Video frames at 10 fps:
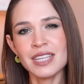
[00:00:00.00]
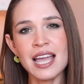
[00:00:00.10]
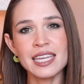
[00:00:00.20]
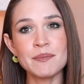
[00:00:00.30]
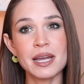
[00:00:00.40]
I
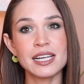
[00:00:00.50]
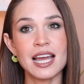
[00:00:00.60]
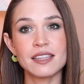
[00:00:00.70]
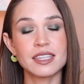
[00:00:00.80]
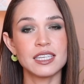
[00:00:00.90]
get mine
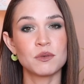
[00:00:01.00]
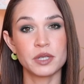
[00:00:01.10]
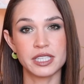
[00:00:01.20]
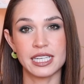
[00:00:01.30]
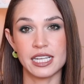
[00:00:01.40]
at the
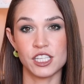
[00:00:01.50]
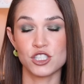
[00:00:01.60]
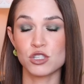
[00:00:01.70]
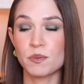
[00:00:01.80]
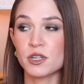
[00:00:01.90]
Real Canadian
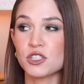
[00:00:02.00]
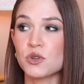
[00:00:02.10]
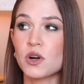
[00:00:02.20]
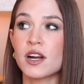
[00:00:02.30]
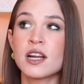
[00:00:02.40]

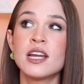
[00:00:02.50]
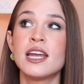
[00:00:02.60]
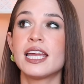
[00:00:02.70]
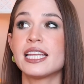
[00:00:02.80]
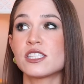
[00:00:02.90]
Superstore.
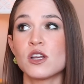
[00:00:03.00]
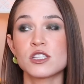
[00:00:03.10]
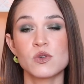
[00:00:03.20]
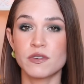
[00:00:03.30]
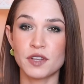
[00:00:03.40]
It's
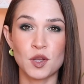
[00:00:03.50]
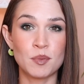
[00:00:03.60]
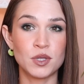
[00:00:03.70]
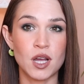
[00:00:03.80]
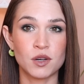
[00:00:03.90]
also
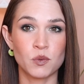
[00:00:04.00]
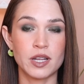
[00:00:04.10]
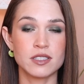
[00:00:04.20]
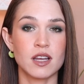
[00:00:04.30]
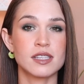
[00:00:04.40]
available on
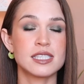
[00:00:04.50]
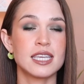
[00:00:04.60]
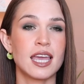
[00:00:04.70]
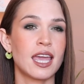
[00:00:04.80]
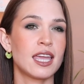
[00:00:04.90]

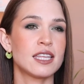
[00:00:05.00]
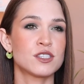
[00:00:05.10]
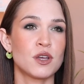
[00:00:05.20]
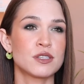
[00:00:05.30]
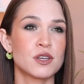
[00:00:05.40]
well.ca. It's
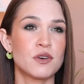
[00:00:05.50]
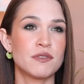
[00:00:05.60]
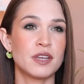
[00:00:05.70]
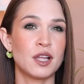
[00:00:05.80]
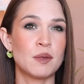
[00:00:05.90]
also
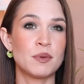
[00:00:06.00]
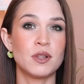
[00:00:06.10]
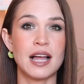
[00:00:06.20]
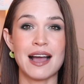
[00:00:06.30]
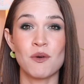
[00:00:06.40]

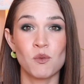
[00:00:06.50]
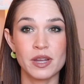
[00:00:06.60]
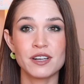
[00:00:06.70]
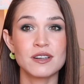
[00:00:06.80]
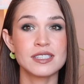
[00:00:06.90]
available at
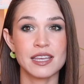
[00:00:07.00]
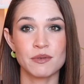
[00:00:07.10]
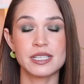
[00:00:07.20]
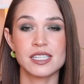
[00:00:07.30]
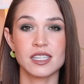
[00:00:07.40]
Winners. I
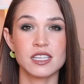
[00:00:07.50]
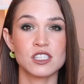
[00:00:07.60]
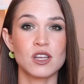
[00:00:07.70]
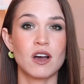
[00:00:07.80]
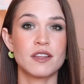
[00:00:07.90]
recently
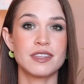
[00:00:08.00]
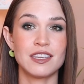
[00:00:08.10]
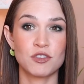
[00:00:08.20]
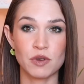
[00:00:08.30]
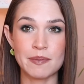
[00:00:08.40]
saw the
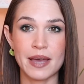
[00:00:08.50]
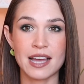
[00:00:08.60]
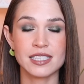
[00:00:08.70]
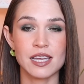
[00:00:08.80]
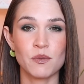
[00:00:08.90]
three
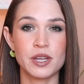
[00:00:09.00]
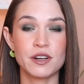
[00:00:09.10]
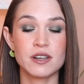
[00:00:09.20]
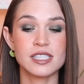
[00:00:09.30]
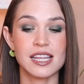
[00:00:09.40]
packs at
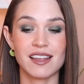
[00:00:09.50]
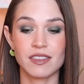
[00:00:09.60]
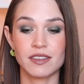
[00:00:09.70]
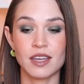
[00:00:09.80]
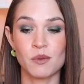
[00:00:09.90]
Winners and I
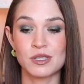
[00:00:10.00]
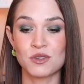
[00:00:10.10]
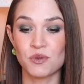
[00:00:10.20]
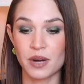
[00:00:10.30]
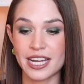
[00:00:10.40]
thought that was
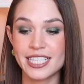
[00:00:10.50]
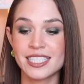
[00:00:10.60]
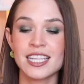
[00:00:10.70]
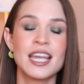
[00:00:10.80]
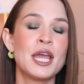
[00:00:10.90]

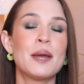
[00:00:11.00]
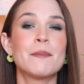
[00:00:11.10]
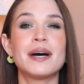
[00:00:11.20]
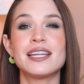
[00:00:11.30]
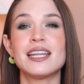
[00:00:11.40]
great
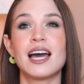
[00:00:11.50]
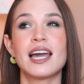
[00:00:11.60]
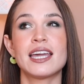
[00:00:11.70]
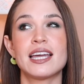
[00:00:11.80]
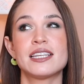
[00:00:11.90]
but
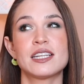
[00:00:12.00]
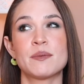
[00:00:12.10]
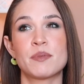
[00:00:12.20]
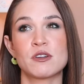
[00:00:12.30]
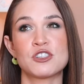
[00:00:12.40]
I ended
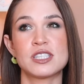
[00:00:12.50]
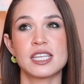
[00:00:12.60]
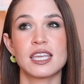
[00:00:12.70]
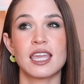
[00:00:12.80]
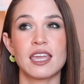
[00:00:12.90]
up
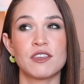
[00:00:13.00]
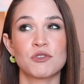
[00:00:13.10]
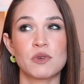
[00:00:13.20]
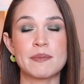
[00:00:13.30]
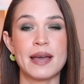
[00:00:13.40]
purchasing a
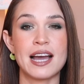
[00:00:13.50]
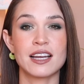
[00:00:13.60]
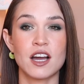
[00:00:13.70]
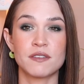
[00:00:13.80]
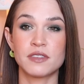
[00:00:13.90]
three
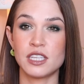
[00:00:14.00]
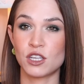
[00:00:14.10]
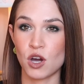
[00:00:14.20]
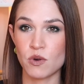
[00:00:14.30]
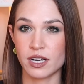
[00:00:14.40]
pack of the
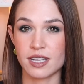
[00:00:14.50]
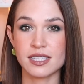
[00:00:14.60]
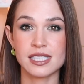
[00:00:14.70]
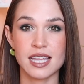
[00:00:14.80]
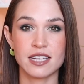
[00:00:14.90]
coconut
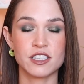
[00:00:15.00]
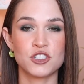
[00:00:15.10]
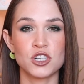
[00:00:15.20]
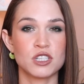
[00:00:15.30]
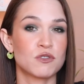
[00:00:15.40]
scent
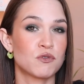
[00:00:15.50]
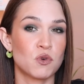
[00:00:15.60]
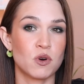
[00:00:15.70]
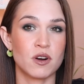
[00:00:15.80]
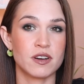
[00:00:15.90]
just
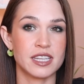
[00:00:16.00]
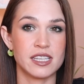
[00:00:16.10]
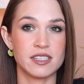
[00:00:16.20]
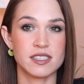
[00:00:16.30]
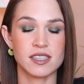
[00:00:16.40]
for
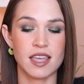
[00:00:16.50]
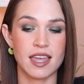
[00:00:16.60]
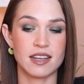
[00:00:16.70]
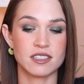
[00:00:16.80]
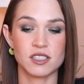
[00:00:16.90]
ease
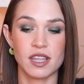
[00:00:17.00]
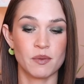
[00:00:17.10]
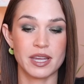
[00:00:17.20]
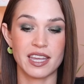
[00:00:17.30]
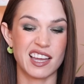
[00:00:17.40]
and so that
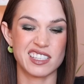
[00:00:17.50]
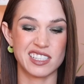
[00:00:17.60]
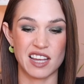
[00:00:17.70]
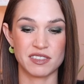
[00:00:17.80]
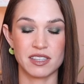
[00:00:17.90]
way I didn't
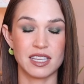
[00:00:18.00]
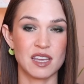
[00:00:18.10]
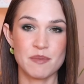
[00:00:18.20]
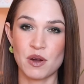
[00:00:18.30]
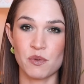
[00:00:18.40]
have to think
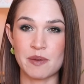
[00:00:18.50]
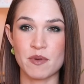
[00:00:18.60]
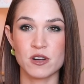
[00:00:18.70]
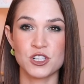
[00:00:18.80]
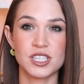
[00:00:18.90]
about
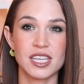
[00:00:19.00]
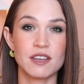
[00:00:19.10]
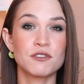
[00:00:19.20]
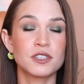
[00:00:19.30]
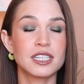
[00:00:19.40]
repurchasing
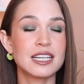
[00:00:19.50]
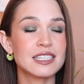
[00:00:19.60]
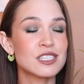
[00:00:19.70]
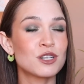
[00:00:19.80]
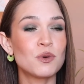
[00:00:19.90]
it for the
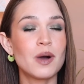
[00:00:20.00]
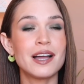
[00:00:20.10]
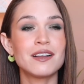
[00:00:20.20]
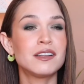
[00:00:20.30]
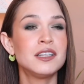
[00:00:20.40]
next little
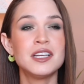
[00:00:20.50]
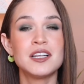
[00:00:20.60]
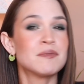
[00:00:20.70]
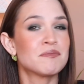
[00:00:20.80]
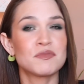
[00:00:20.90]
while
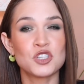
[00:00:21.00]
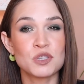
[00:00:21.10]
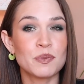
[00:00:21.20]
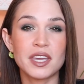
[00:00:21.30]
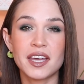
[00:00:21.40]

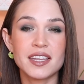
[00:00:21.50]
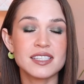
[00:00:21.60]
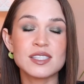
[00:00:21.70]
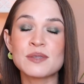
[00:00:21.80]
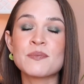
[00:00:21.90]
just
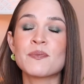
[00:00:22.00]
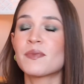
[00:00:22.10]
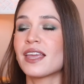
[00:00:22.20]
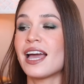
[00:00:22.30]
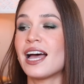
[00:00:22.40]
because
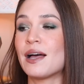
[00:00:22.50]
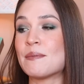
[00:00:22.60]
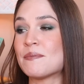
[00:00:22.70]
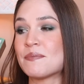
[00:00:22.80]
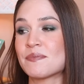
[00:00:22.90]

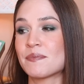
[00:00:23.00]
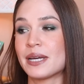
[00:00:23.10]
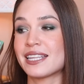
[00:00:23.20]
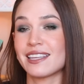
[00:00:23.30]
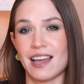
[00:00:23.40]
um,
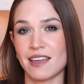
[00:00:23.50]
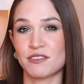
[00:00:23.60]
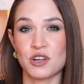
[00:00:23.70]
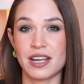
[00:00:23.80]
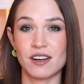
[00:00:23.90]
but I've
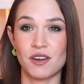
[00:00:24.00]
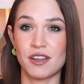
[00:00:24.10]
tried